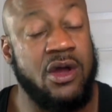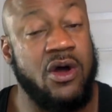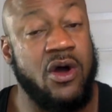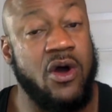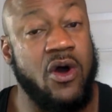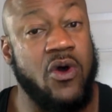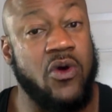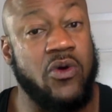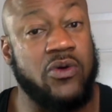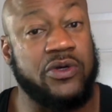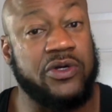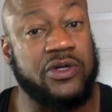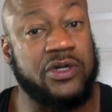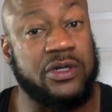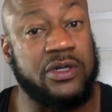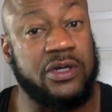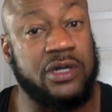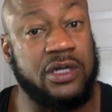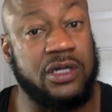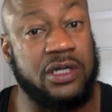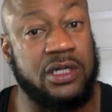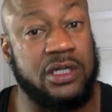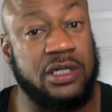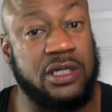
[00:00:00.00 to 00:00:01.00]

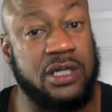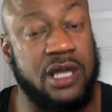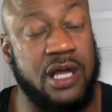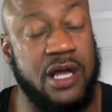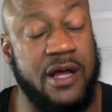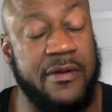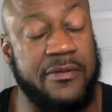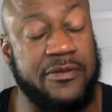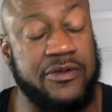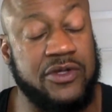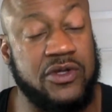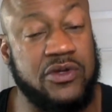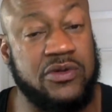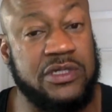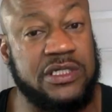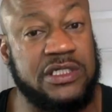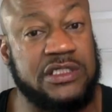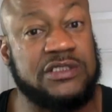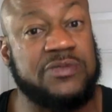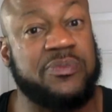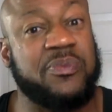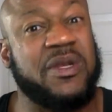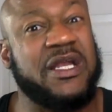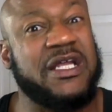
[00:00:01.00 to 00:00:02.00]
older
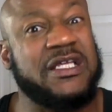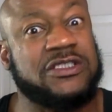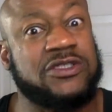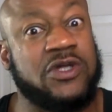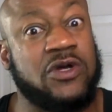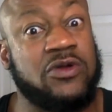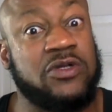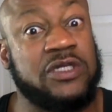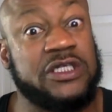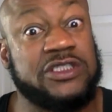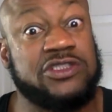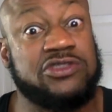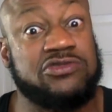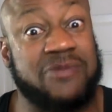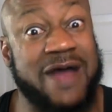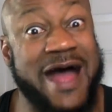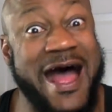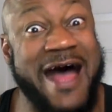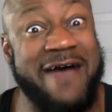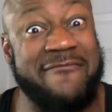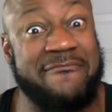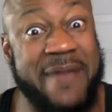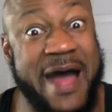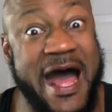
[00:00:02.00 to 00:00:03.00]
units, but let's go at least
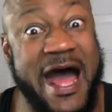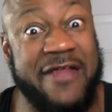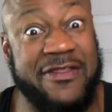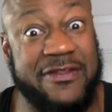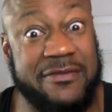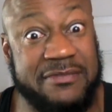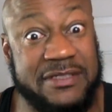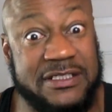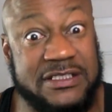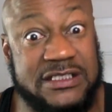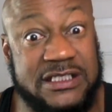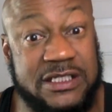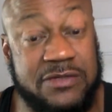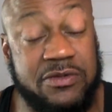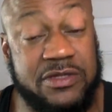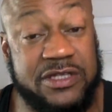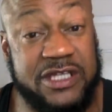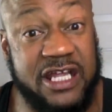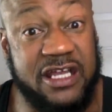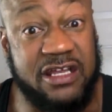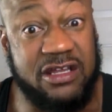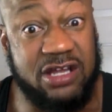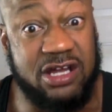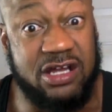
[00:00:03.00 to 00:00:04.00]
drive by them and see
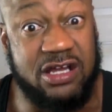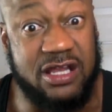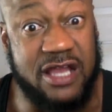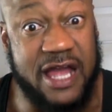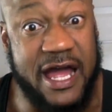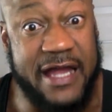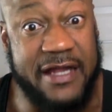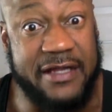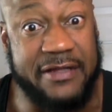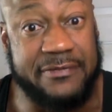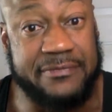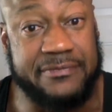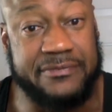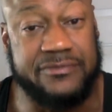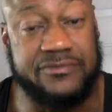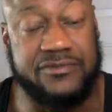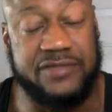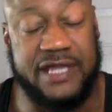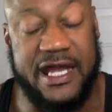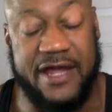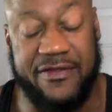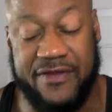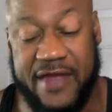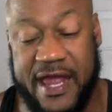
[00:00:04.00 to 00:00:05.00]
what they look like.
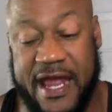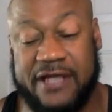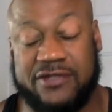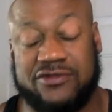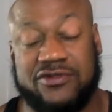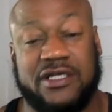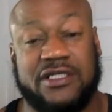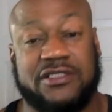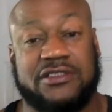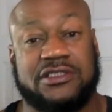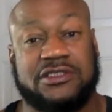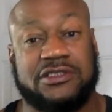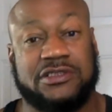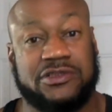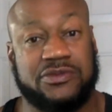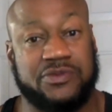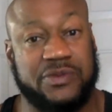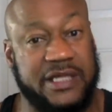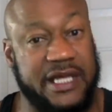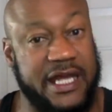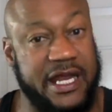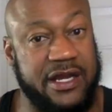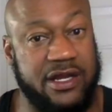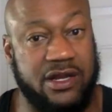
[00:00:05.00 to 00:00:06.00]
We got the addresses,
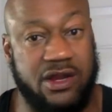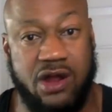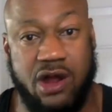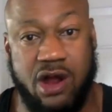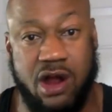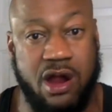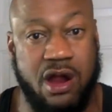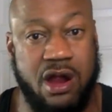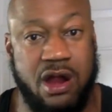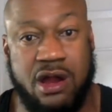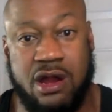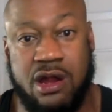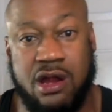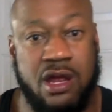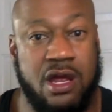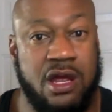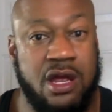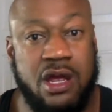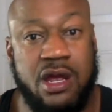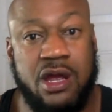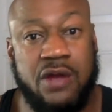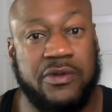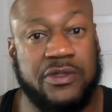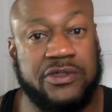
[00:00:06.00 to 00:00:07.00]
we got in the car,
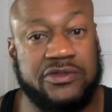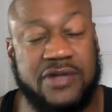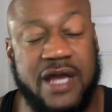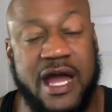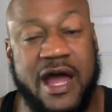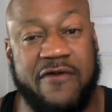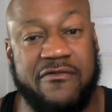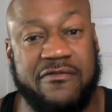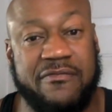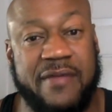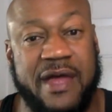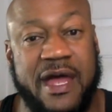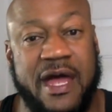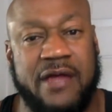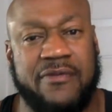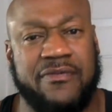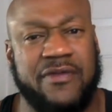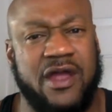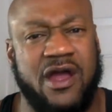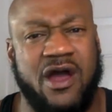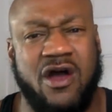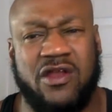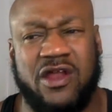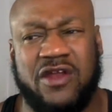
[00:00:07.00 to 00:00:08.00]
we're driving by.
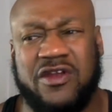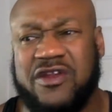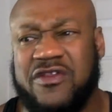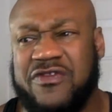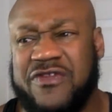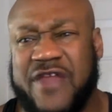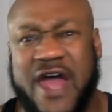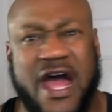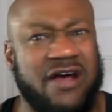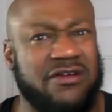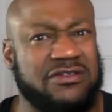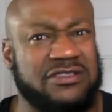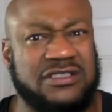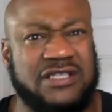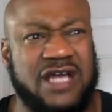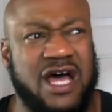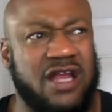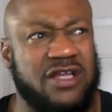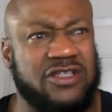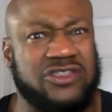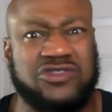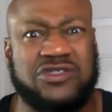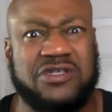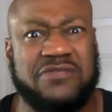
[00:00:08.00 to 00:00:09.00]
They're all under
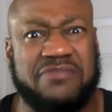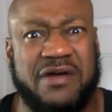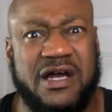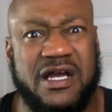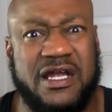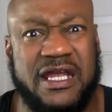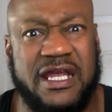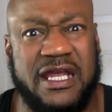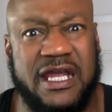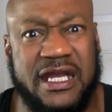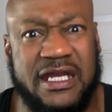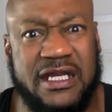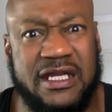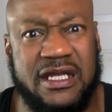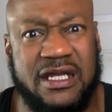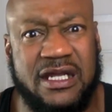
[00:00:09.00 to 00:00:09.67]
$1,000. You're in Buckhead.